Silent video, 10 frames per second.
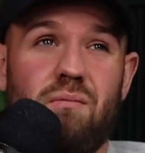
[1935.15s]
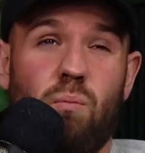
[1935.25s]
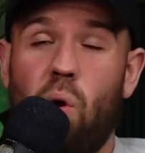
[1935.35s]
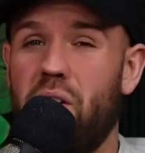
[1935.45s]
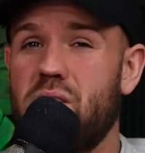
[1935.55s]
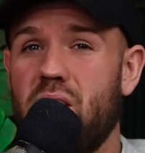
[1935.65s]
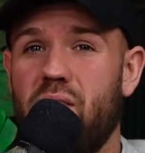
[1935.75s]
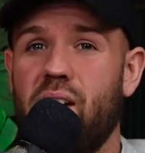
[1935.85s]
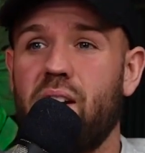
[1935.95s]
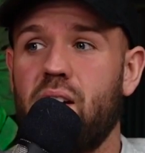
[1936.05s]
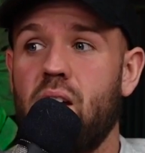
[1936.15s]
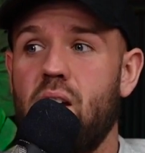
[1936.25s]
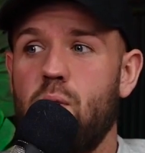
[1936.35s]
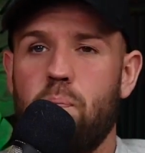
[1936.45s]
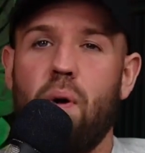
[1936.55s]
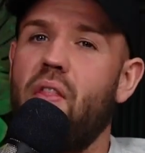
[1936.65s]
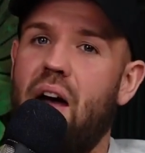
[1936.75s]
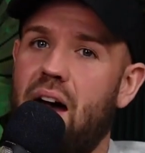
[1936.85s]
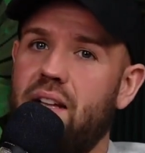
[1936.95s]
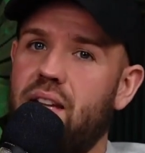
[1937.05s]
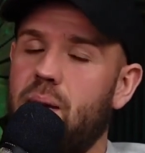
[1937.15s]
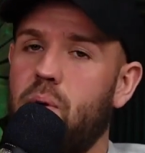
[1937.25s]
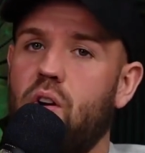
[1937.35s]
once I think, but that type of